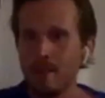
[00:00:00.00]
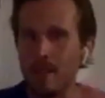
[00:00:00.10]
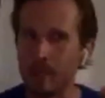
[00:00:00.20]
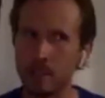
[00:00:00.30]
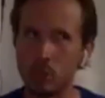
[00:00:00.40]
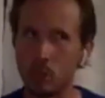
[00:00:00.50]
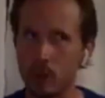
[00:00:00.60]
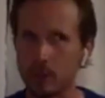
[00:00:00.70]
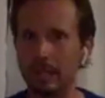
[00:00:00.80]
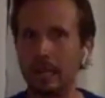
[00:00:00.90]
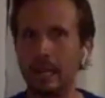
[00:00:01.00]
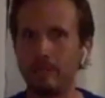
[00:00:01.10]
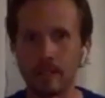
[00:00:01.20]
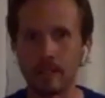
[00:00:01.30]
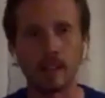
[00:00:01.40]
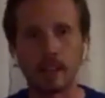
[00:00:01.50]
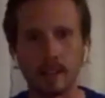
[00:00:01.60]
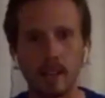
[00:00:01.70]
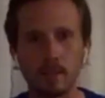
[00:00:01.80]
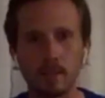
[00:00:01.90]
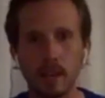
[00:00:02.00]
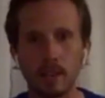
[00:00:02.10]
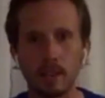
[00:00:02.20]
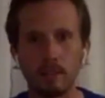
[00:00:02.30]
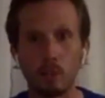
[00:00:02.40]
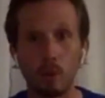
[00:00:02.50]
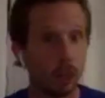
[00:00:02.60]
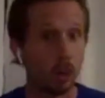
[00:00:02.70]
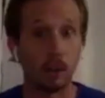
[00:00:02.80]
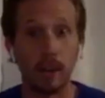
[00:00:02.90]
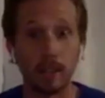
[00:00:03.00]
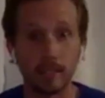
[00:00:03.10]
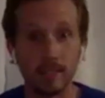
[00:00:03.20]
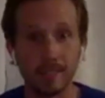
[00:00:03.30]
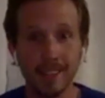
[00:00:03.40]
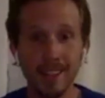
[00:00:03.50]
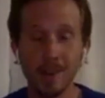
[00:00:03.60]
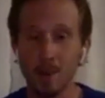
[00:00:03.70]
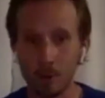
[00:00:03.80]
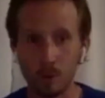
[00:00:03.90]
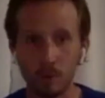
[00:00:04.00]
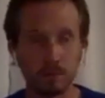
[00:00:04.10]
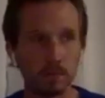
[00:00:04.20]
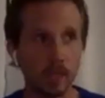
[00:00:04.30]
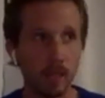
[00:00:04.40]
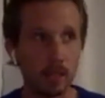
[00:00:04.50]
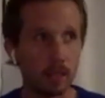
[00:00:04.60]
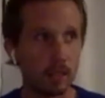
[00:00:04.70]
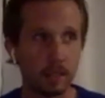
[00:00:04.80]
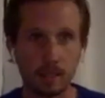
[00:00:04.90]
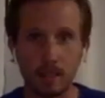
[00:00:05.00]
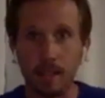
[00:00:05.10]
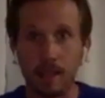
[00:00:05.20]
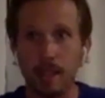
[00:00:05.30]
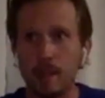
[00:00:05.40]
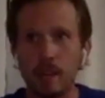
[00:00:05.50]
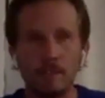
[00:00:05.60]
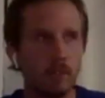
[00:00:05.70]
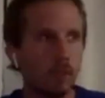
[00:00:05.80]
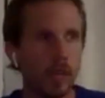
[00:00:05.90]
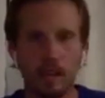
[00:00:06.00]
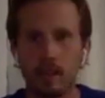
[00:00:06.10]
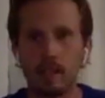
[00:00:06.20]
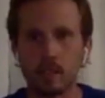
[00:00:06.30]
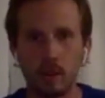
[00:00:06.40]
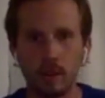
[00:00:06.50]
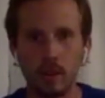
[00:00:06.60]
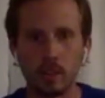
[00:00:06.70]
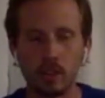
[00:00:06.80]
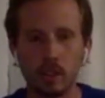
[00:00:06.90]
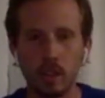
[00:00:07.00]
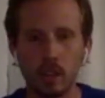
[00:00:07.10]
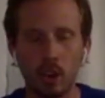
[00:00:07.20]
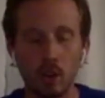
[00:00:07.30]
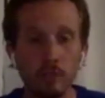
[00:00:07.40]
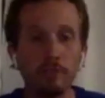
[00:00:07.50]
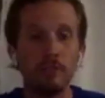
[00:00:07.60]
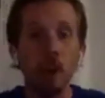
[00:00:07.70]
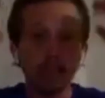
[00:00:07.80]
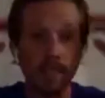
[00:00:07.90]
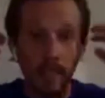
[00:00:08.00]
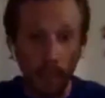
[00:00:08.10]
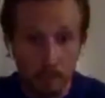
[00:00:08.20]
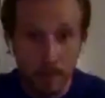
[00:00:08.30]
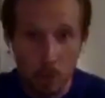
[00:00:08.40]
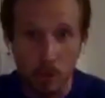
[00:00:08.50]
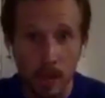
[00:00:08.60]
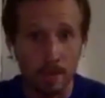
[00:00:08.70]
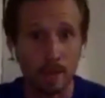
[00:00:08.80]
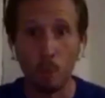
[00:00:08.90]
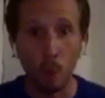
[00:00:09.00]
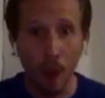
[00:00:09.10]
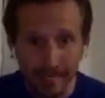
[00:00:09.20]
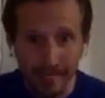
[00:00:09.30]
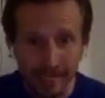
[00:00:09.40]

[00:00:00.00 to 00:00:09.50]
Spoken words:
a situation that everything kind of came together for Kirk Cousins, who is, I mean, if you look at his career in a nutshell, you're like, are you fucking kidding me? You gave him what?